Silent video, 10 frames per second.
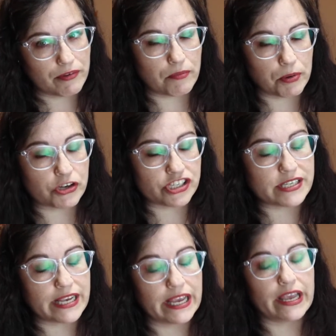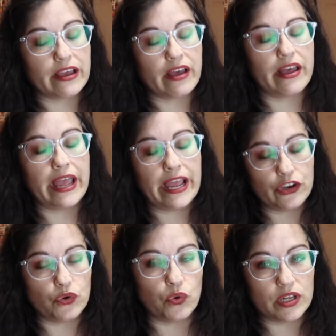purchasing
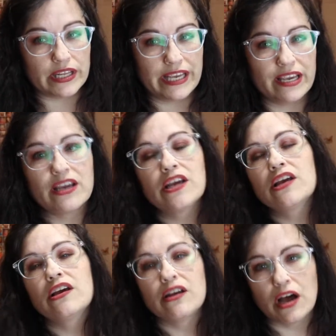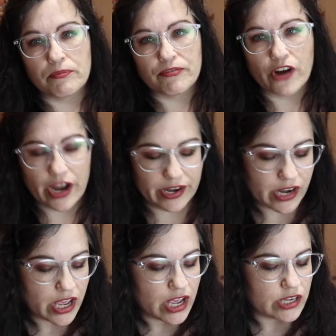annually upfront.
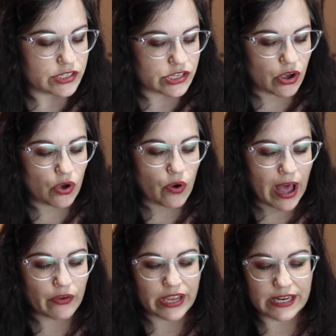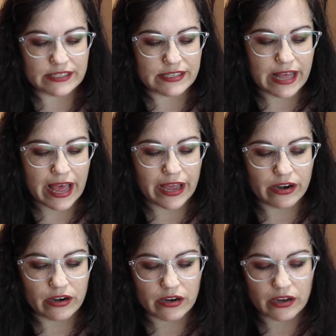So I'll get into
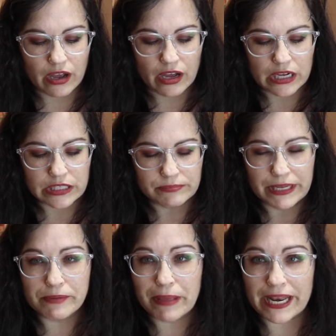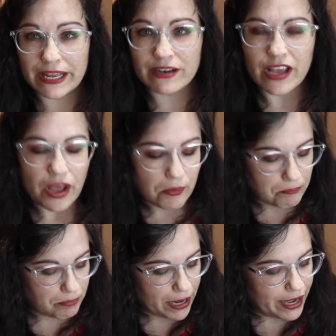that um, in a minute.
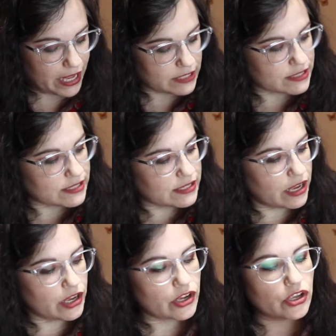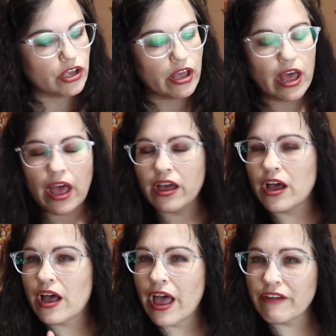But
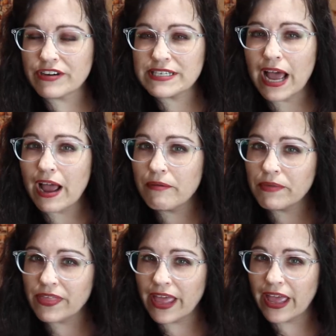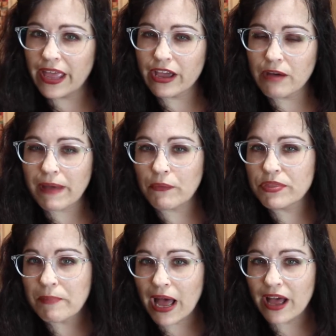every time they come out with
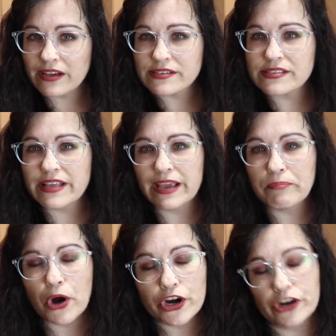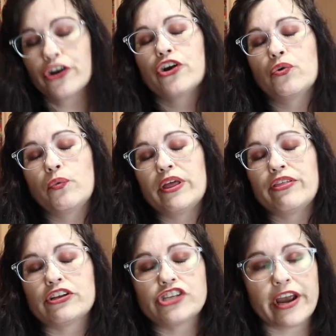a box, they partner
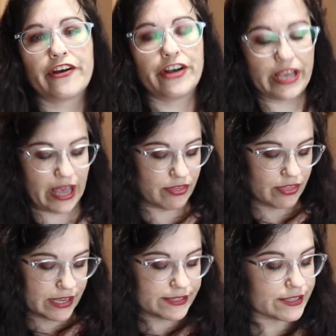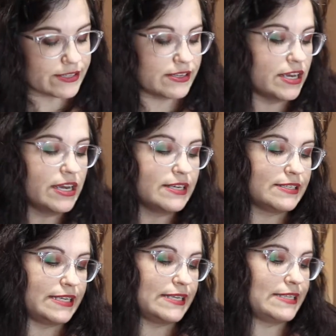with a charity. And this
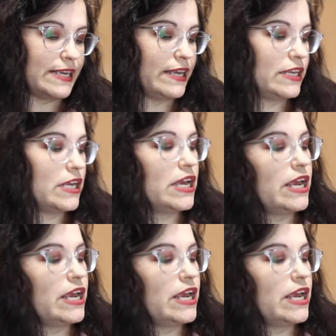season,